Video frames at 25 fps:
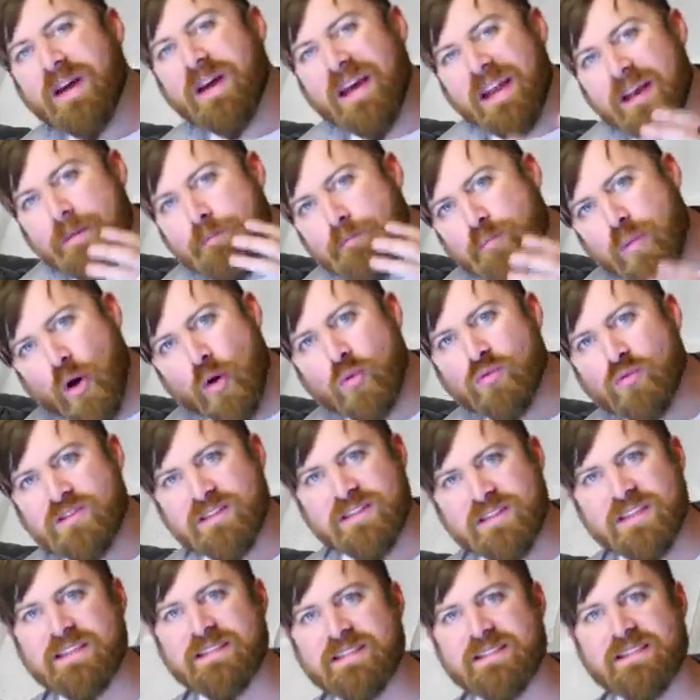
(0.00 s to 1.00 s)
can post
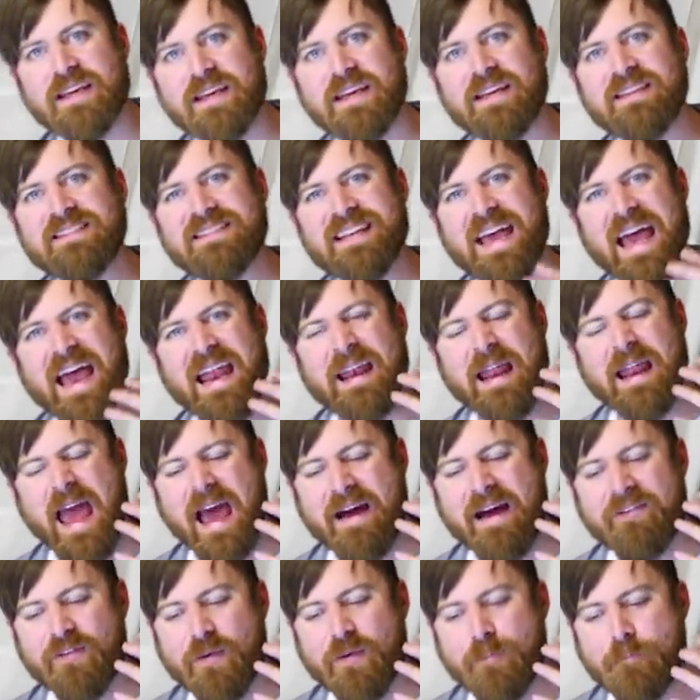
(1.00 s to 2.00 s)
these things and
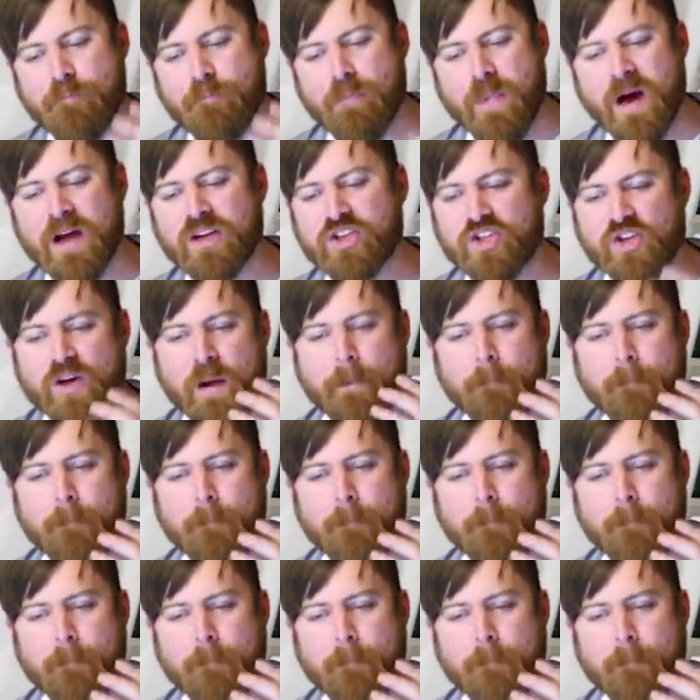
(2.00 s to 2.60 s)
have much